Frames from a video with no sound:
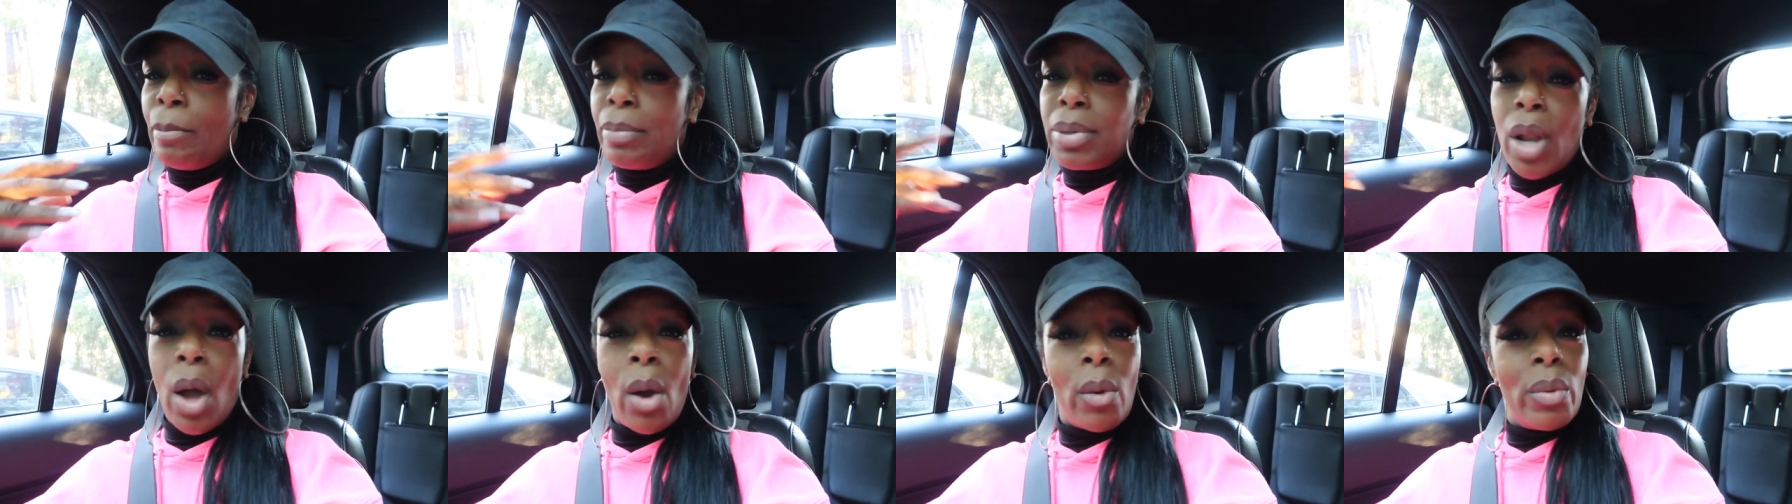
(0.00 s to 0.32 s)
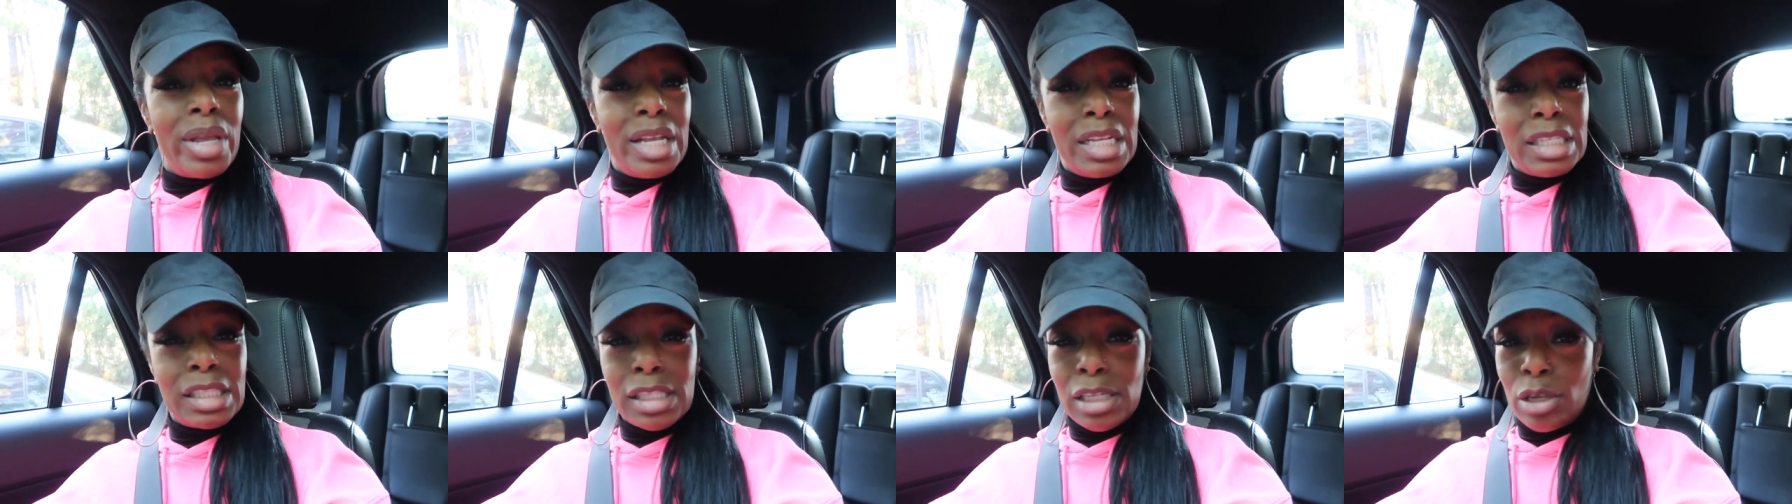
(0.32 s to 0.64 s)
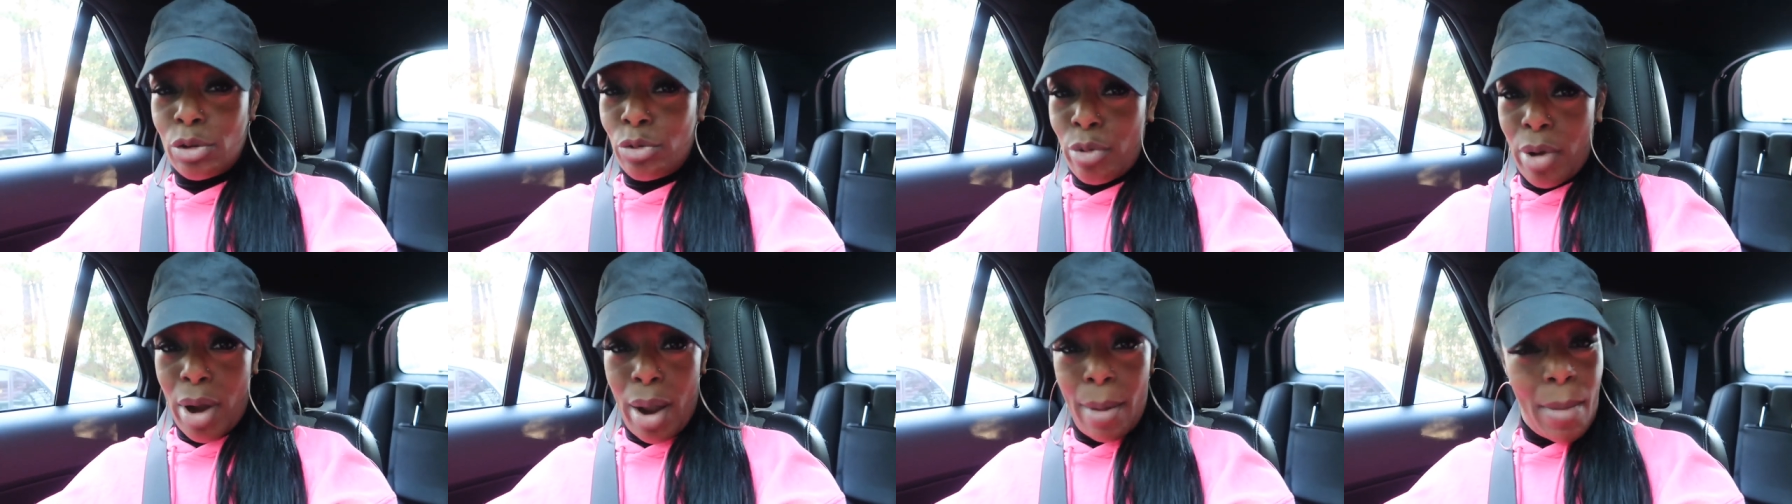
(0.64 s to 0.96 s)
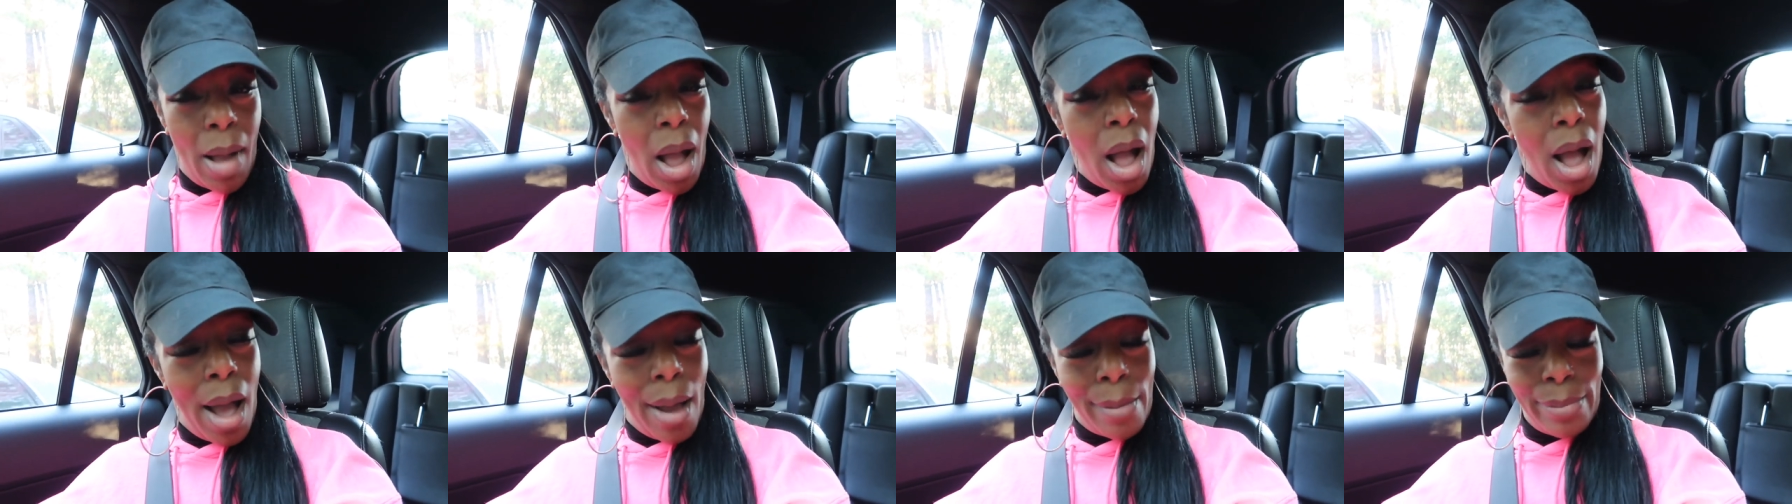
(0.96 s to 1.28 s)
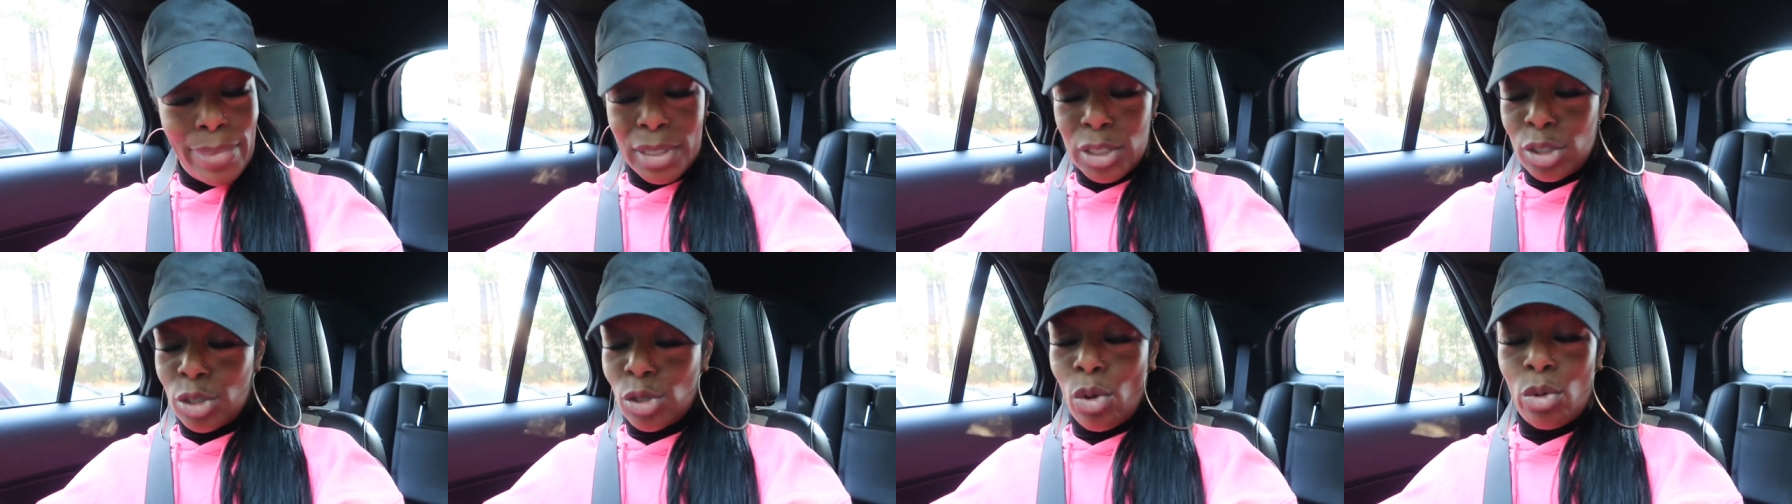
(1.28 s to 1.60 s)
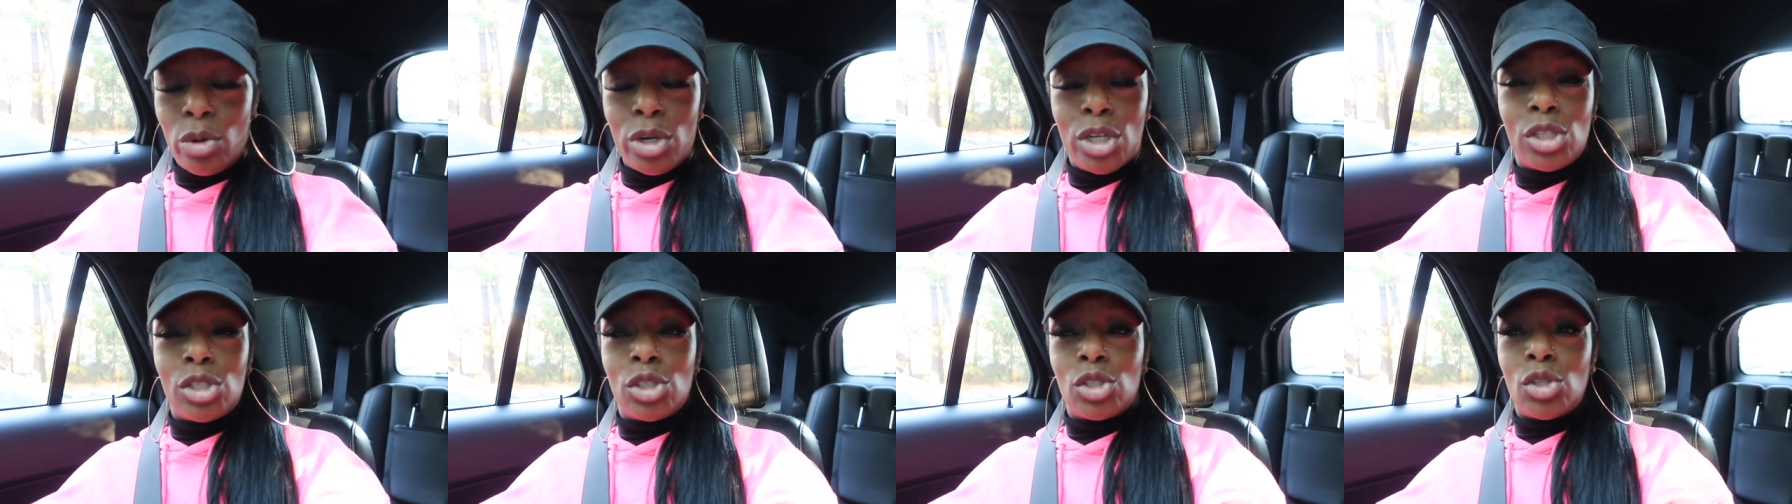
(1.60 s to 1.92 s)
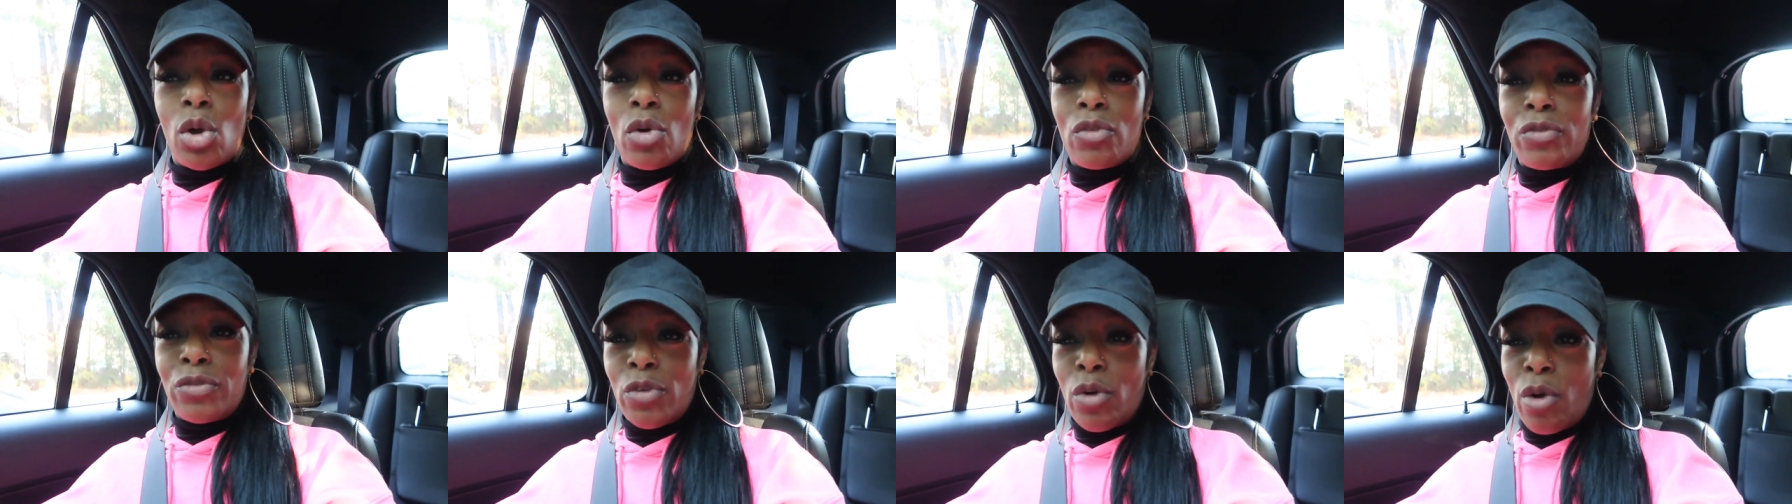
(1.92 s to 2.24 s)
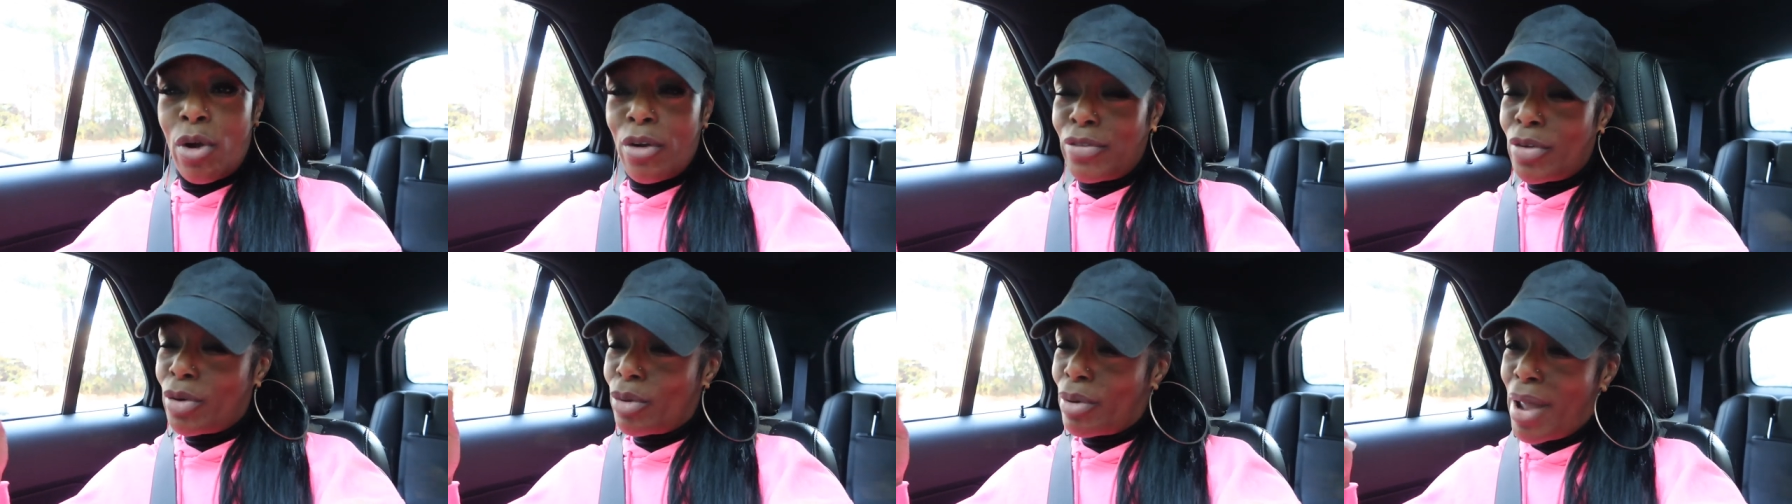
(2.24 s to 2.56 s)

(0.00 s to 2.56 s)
Blow Instagram up and so on and so forth,